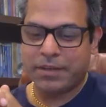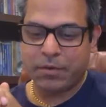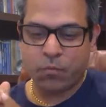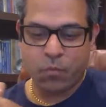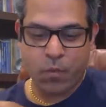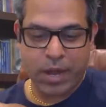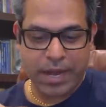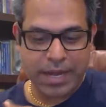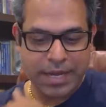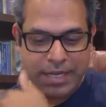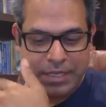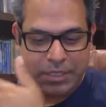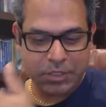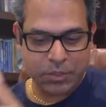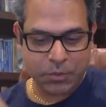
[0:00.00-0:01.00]
There are
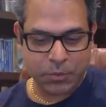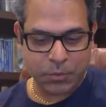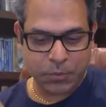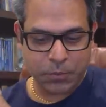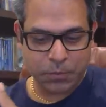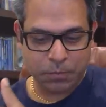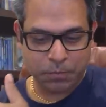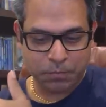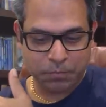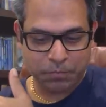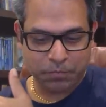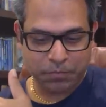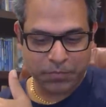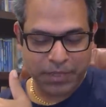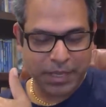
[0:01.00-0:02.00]
ways to
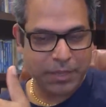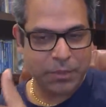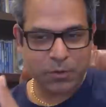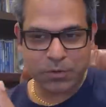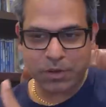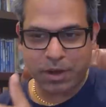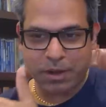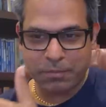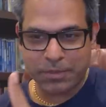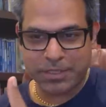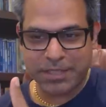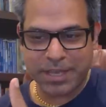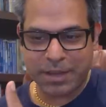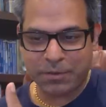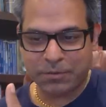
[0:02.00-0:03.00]
get those
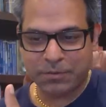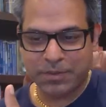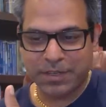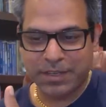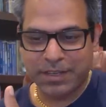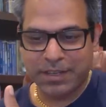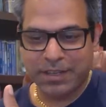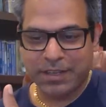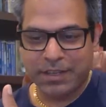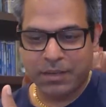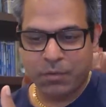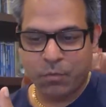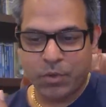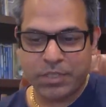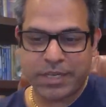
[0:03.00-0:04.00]
karmas down,
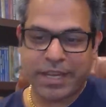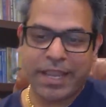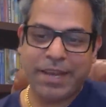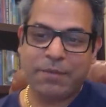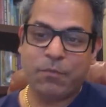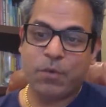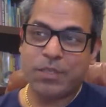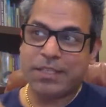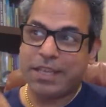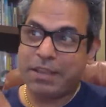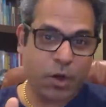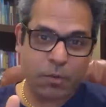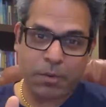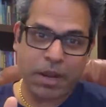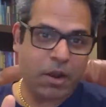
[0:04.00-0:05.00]
which again was
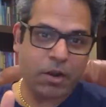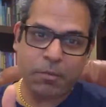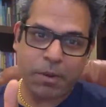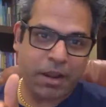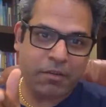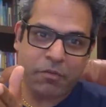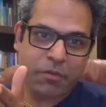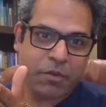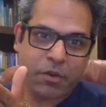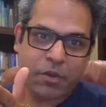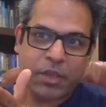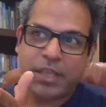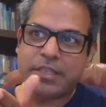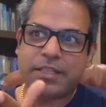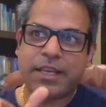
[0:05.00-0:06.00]
autobiography
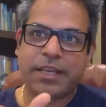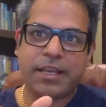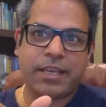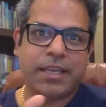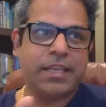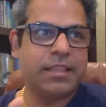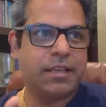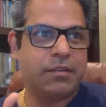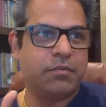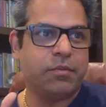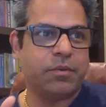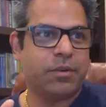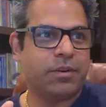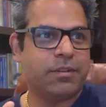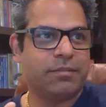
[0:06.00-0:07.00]
yogi is like a Gita
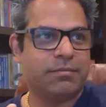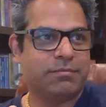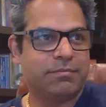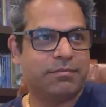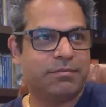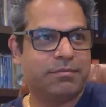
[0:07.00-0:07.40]
for